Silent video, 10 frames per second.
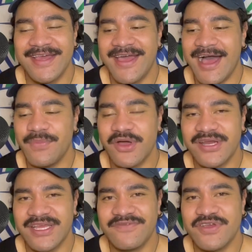I'm not
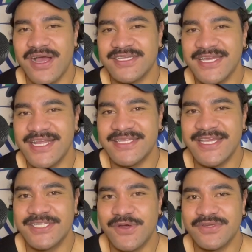going to give you guys any
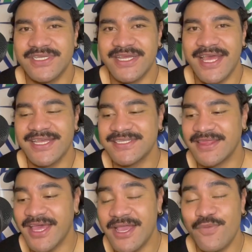details in case
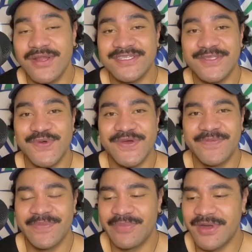they want to do it,
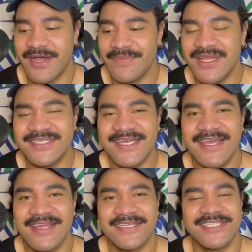but in saying
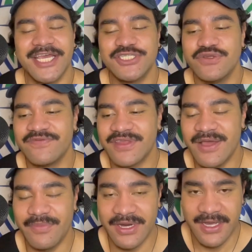that, stay tuned for
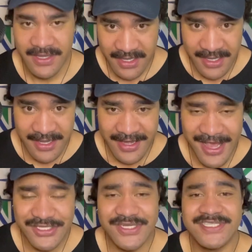that. But
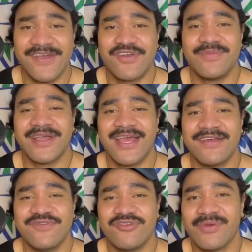as you can see, I've got my
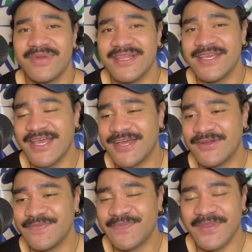California Rugby League hat
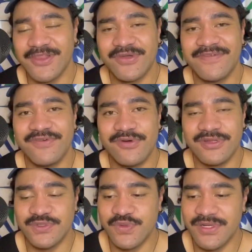on. Looking forward
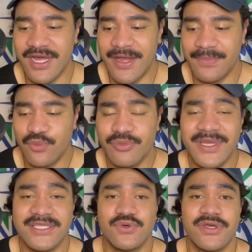to it. We'll be
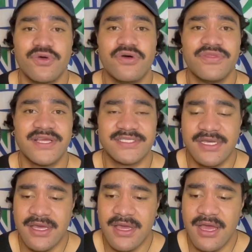talking all things
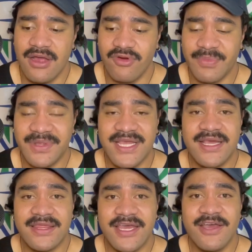Rugby
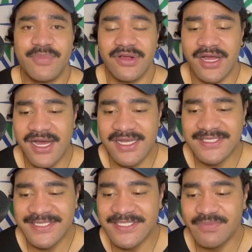League there. But guys,
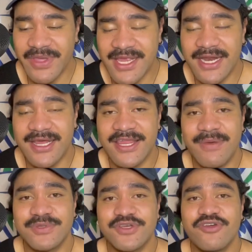this has been another
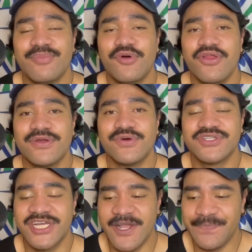episode of Ball and All Chat.